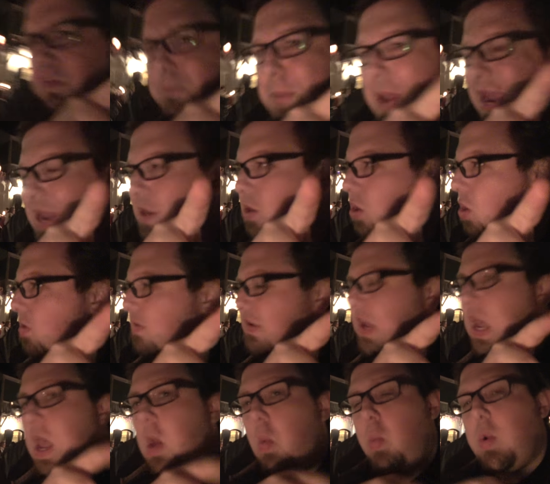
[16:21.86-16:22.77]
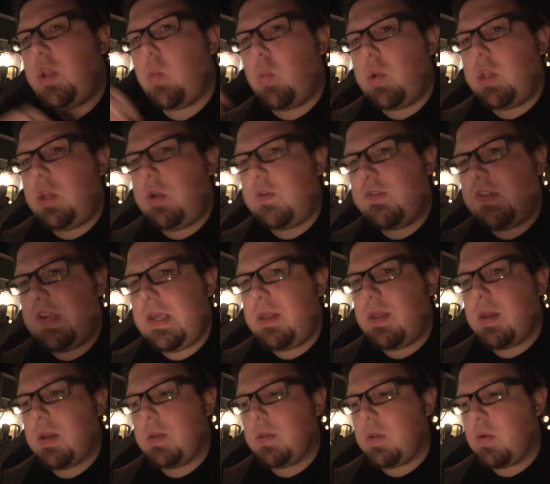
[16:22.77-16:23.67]
Spaniards, when you see
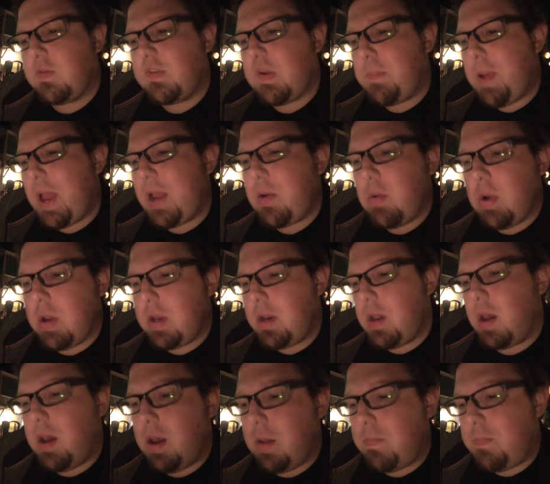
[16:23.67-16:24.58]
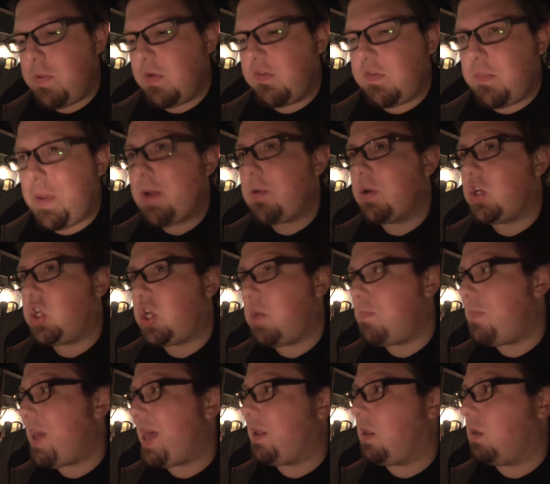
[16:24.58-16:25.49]
that there's a pirate
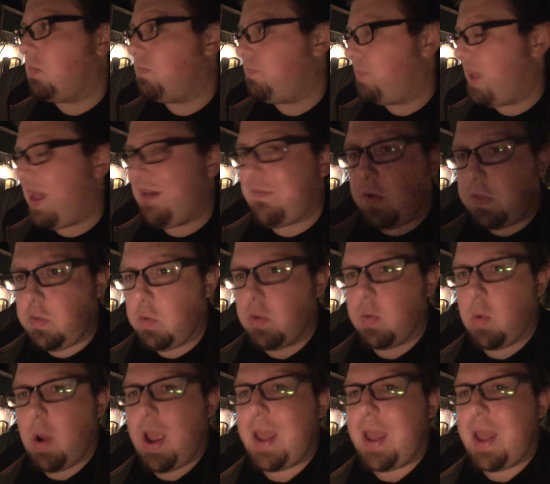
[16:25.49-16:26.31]
ship battle halfway through the